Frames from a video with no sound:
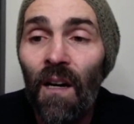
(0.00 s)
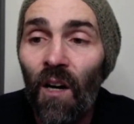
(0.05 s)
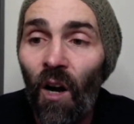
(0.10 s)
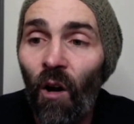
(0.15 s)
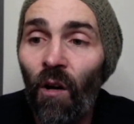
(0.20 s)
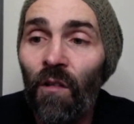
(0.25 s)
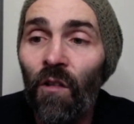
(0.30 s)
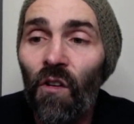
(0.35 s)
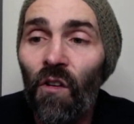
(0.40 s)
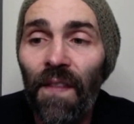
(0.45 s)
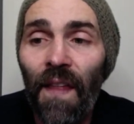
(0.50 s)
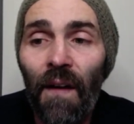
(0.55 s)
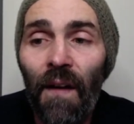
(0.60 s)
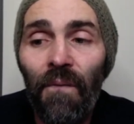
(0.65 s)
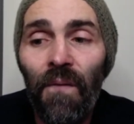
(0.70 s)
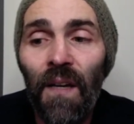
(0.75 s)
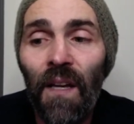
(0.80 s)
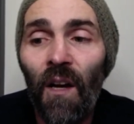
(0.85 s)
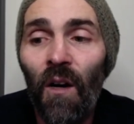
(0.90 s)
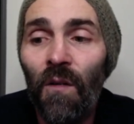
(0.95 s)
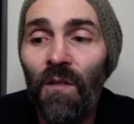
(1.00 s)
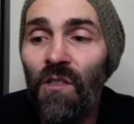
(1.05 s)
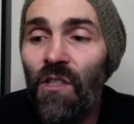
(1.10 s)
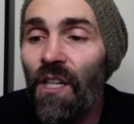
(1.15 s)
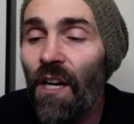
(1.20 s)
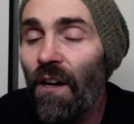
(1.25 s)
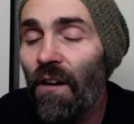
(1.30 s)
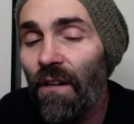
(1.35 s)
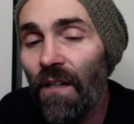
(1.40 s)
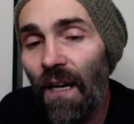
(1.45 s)
go and look at that video and
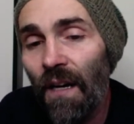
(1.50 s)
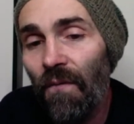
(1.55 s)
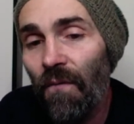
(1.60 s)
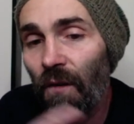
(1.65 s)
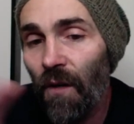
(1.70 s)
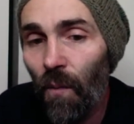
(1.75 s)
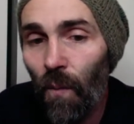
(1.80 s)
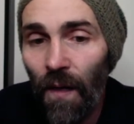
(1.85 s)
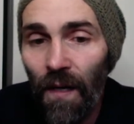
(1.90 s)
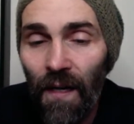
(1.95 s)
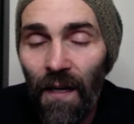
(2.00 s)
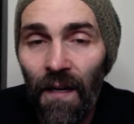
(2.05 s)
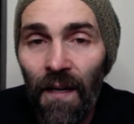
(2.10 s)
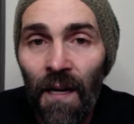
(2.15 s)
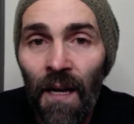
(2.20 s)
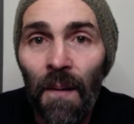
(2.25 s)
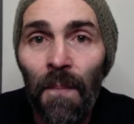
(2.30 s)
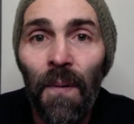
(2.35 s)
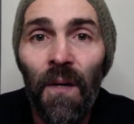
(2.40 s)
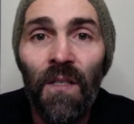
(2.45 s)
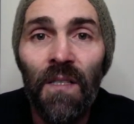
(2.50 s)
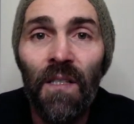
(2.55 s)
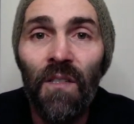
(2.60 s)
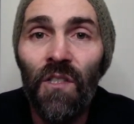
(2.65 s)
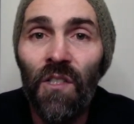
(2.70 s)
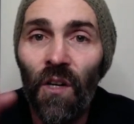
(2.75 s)
share it everywhere, because it